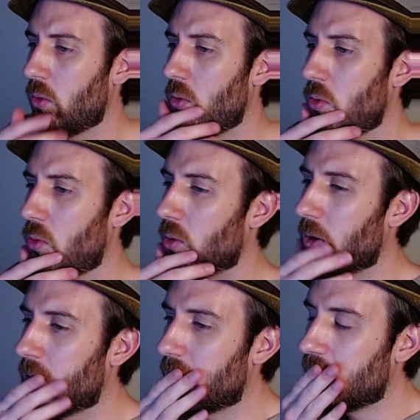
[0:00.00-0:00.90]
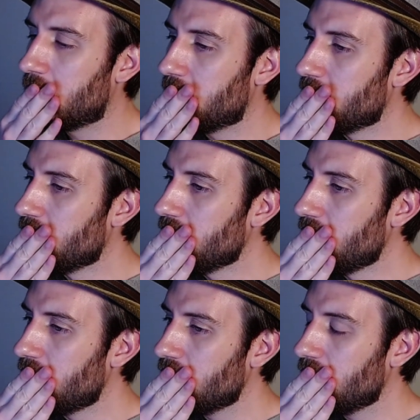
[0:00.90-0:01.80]
Ooh.
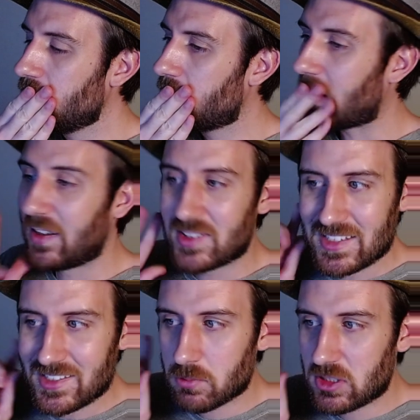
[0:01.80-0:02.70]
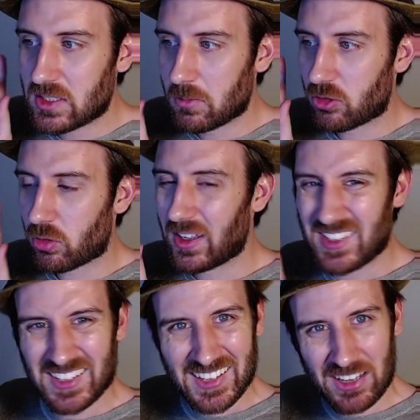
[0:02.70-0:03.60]
I see some symmetry. I
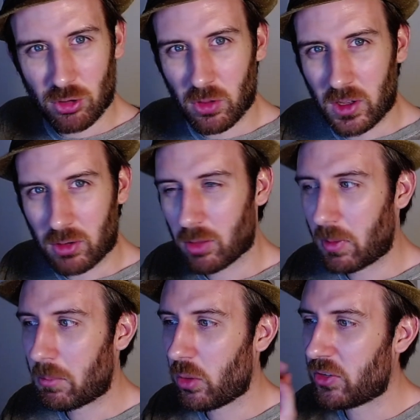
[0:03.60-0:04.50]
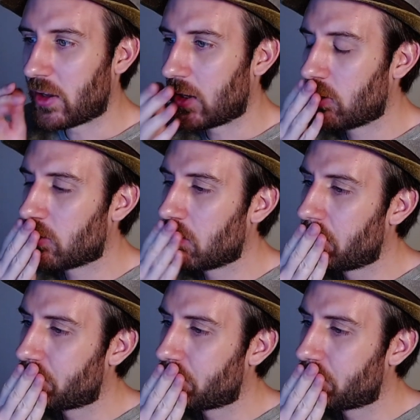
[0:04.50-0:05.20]
see a natural logarithm on both sides.